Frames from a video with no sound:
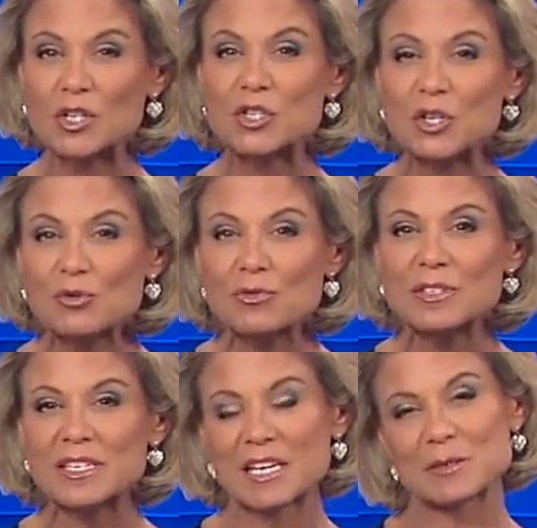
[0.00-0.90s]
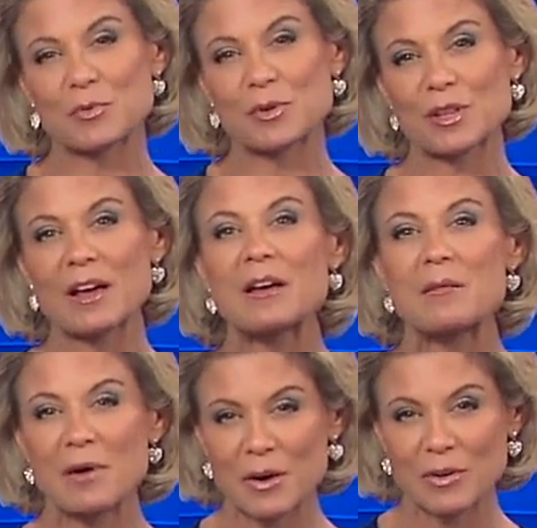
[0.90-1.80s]
Children's Gasparilla
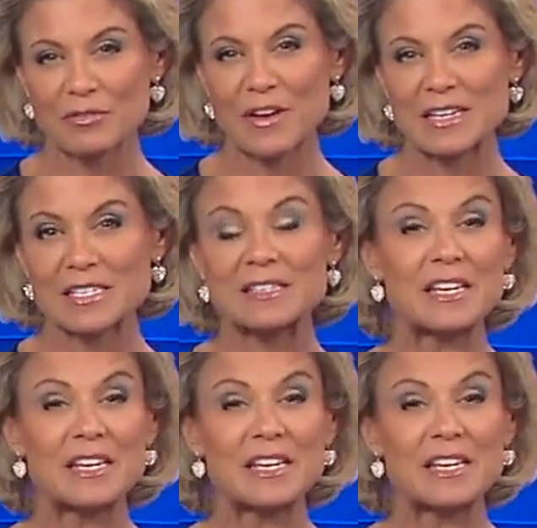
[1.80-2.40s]
Pirate Fest,